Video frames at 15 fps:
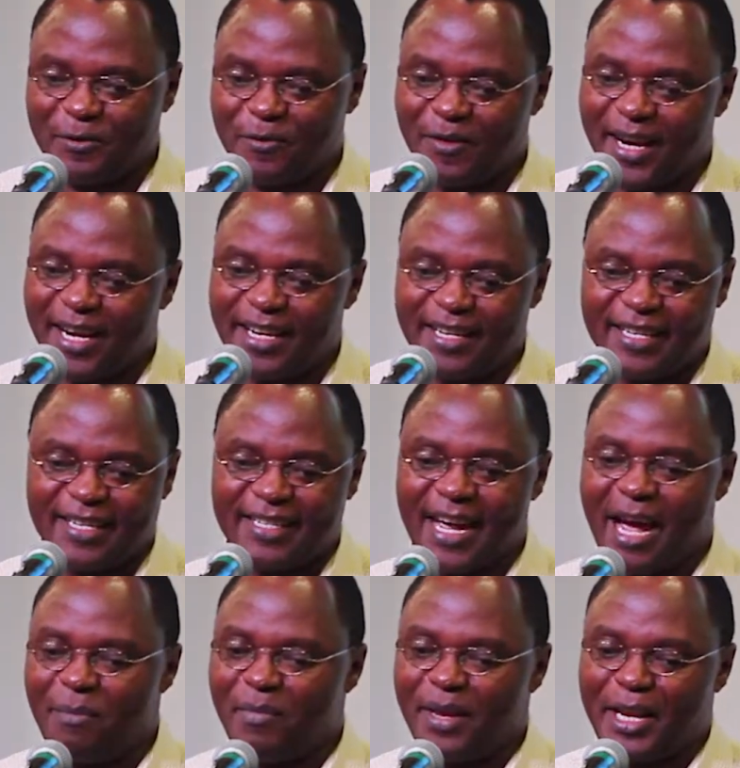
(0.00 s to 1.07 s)
to find it
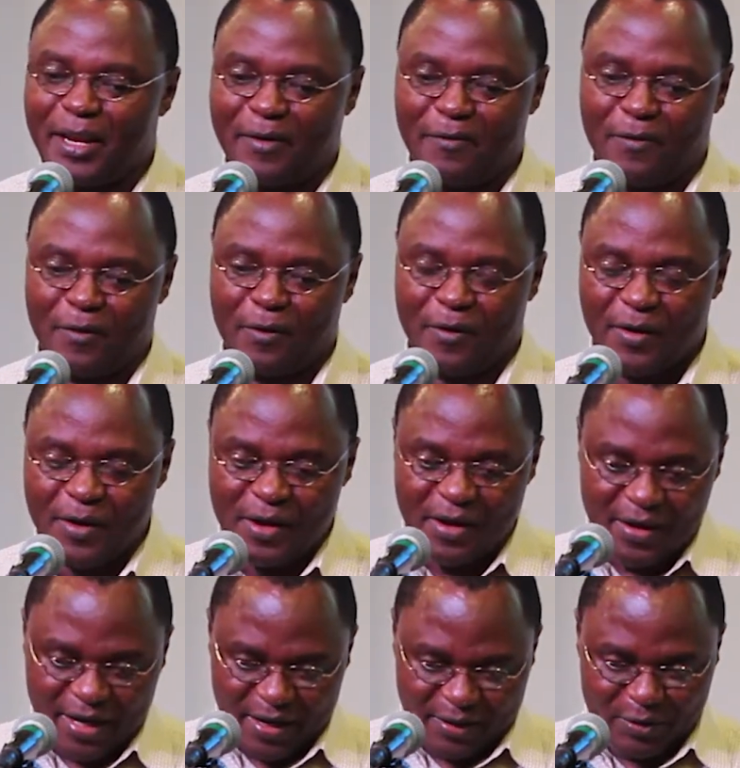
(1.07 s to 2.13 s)
happening for,
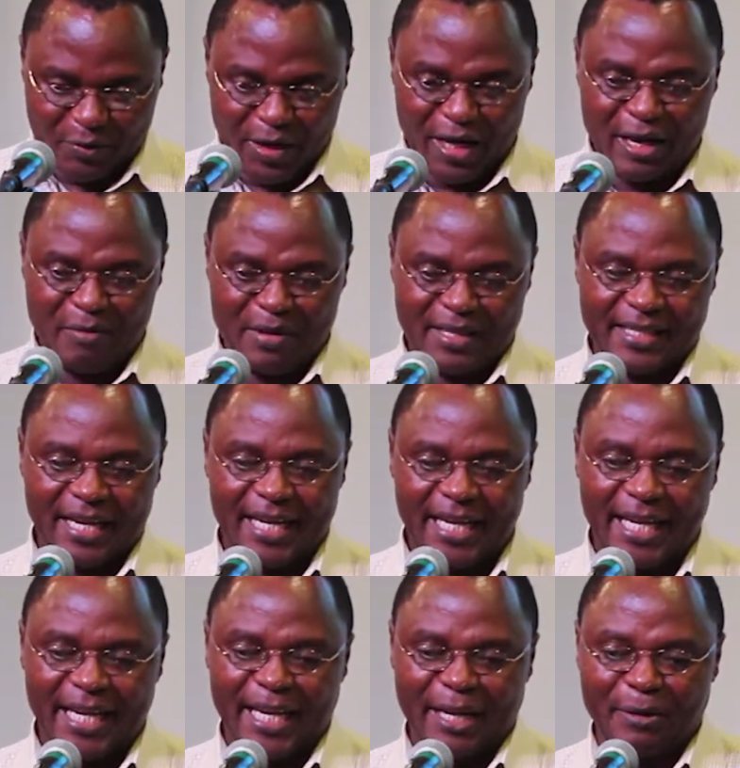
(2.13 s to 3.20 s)
to him as a
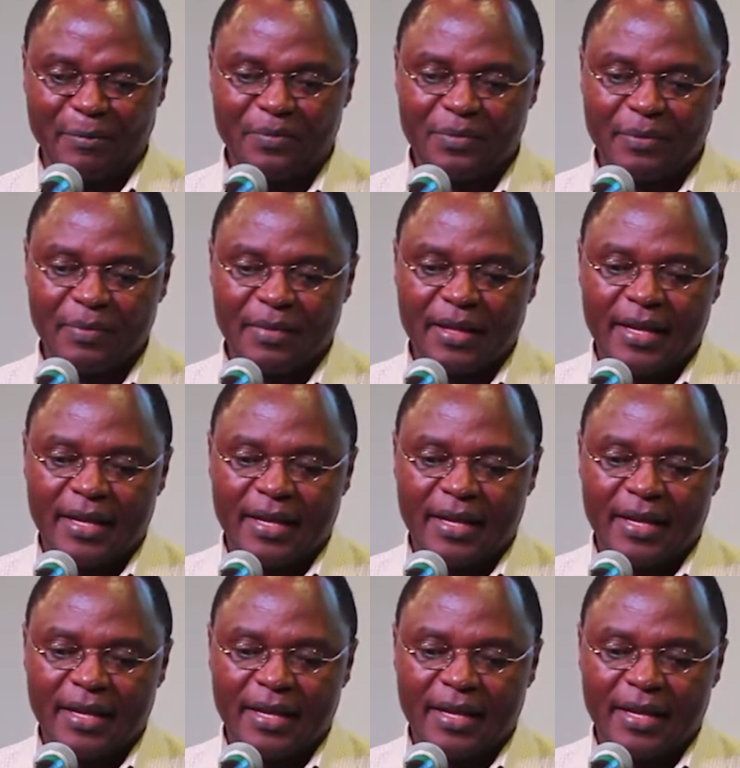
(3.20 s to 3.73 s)
king.